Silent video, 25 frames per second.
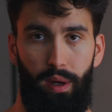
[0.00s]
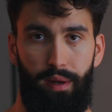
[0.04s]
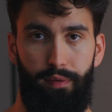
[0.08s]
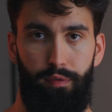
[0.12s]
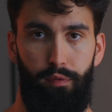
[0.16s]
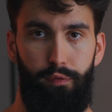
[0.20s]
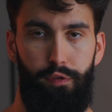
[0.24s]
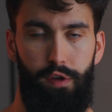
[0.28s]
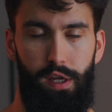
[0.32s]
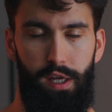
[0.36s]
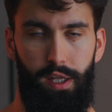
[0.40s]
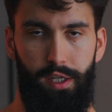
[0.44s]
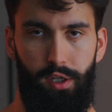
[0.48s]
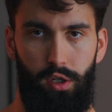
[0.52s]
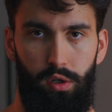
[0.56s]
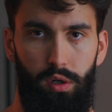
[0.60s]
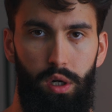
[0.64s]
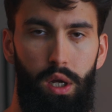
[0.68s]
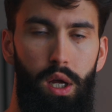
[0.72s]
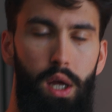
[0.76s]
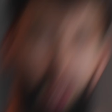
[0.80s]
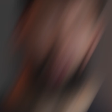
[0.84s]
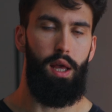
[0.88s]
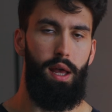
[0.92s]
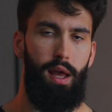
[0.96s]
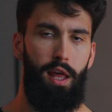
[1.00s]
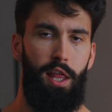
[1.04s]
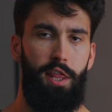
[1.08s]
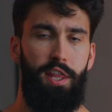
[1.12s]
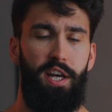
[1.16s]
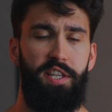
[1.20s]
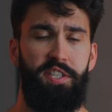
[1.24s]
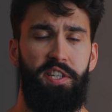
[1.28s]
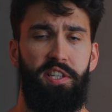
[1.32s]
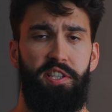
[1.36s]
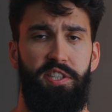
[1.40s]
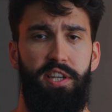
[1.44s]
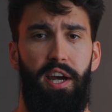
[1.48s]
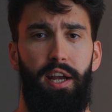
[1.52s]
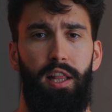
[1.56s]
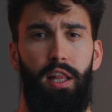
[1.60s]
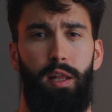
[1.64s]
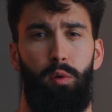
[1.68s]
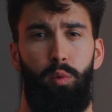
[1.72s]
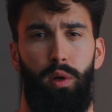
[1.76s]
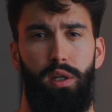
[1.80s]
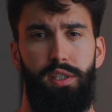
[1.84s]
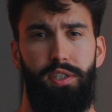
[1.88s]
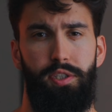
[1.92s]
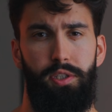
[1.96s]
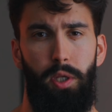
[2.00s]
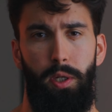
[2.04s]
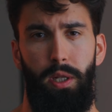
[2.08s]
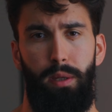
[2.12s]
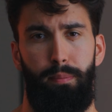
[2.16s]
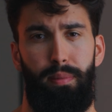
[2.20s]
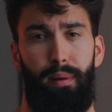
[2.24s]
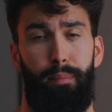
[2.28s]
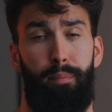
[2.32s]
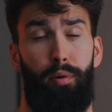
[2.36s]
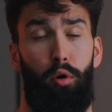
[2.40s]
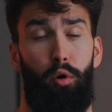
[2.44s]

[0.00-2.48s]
away from failure. And that's exactly what a study by